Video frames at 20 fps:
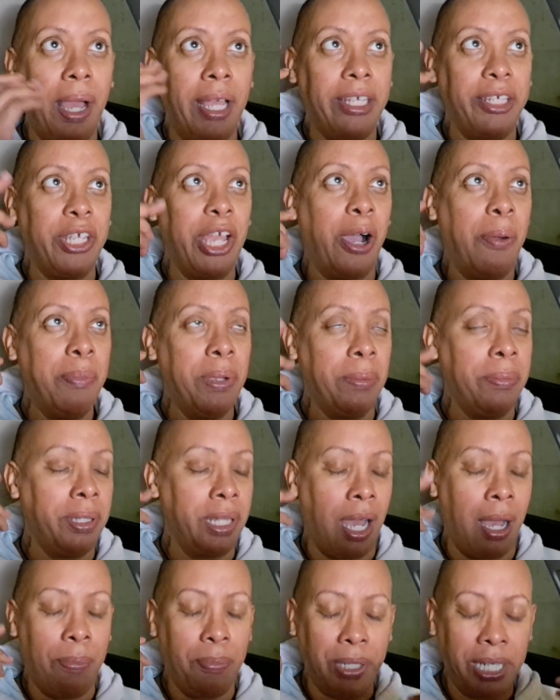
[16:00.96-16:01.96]
Y'all remember?
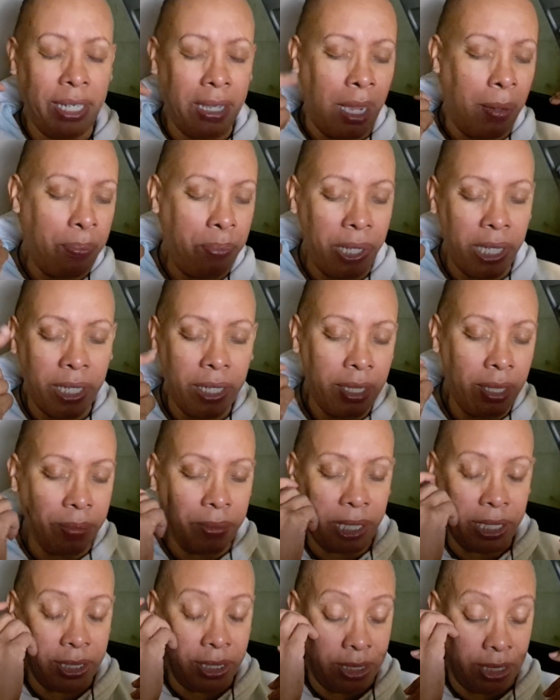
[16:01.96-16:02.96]
I'm picking up
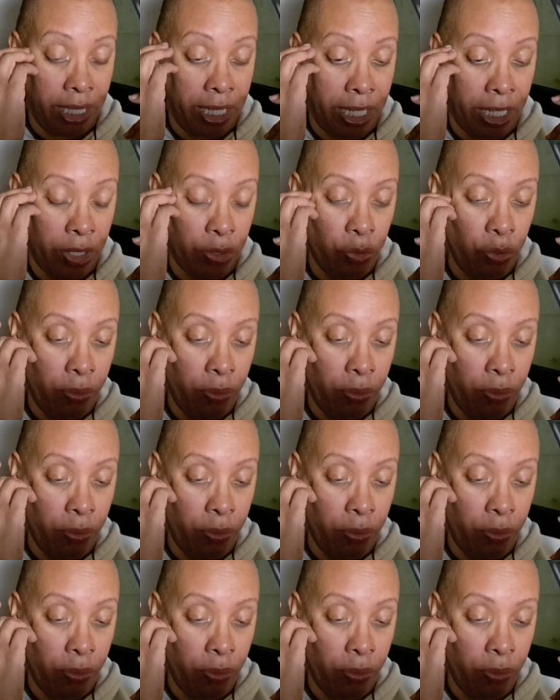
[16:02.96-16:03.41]
that scene.